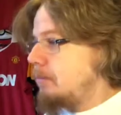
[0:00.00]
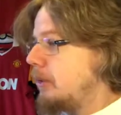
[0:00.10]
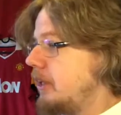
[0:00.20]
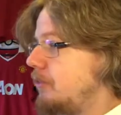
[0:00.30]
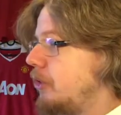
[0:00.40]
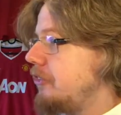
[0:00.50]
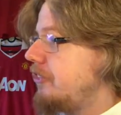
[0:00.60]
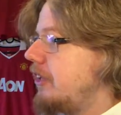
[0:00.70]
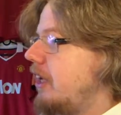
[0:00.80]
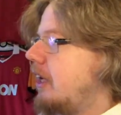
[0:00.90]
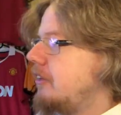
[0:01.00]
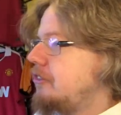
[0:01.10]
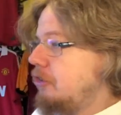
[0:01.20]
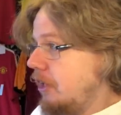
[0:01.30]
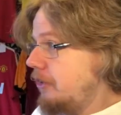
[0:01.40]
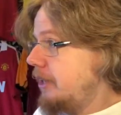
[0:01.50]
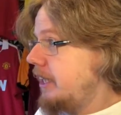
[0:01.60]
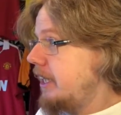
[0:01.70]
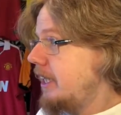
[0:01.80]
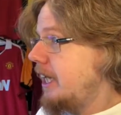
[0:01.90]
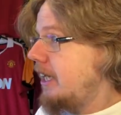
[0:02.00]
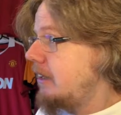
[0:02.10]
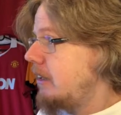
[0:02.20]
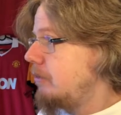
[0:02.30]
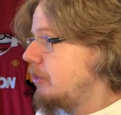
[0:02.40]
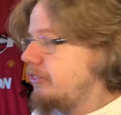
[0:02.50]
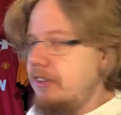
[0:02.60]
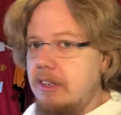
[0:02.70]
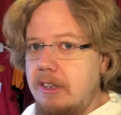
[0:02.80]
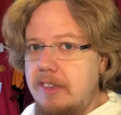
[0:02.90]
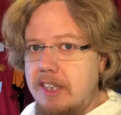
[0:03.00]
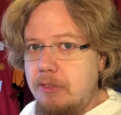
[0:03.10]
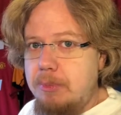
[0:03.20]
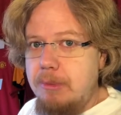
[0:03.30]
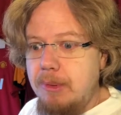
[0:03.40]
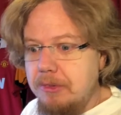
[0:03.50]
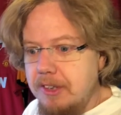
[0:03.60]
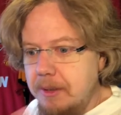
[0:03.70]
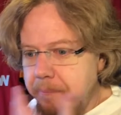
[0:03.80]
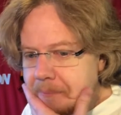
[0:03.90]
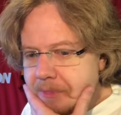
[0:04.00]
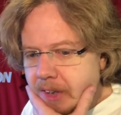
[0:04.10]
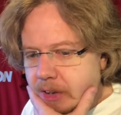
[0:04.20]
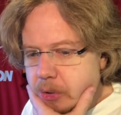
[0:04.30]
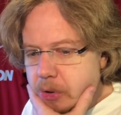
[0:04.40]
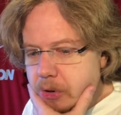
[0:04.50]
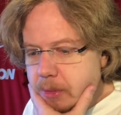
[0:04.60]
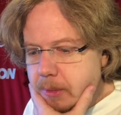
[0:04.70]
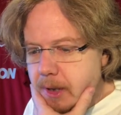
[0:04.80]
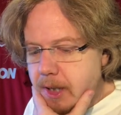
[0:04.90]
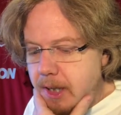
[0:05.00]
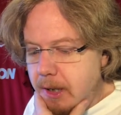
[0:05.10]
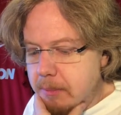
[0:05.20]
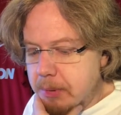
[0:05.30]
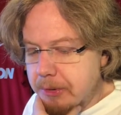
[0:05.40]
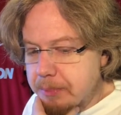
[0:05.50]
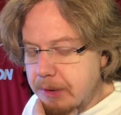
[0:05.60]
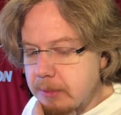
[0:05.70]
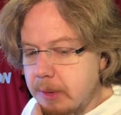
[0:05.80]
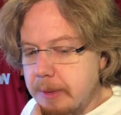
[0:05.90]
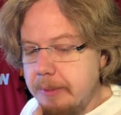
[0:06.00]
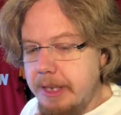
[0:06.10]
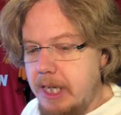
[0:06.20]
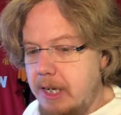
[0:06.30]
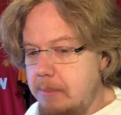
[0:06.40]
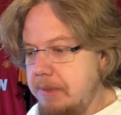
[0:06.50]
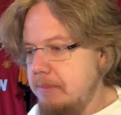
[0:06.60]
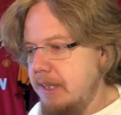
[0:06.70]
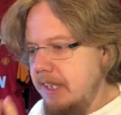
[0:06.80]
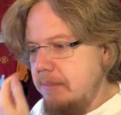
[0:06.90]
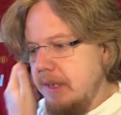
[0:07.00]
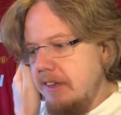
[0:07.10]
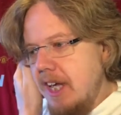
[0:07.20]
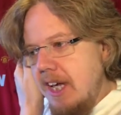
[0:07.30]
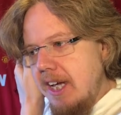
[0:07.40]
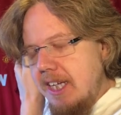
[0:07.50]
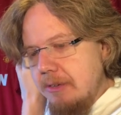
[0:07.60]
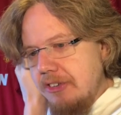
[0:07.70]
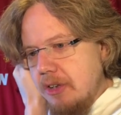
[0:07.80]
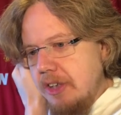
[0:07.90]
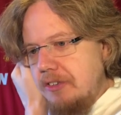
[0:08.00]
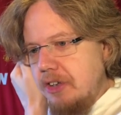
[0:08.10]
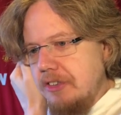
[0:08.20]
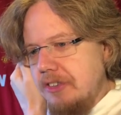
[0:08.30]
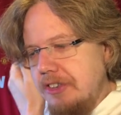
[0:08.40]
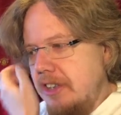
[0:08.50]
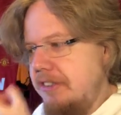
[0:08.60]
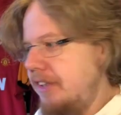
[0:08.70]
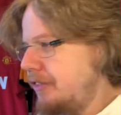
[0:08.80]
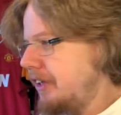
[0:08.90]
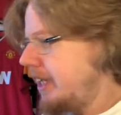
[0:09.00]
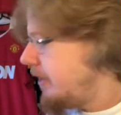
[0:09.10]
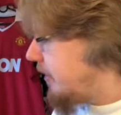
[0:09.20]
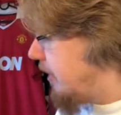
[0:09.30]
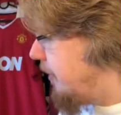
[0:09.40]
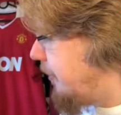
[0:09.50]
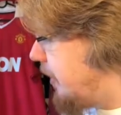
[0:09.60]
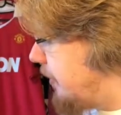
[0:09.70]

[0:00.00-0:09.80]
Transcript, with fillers: point was uh, tolerated again. It was a tennis promoter who uh, put, put, put, put, up the money, but he was only taught to tolerate for that for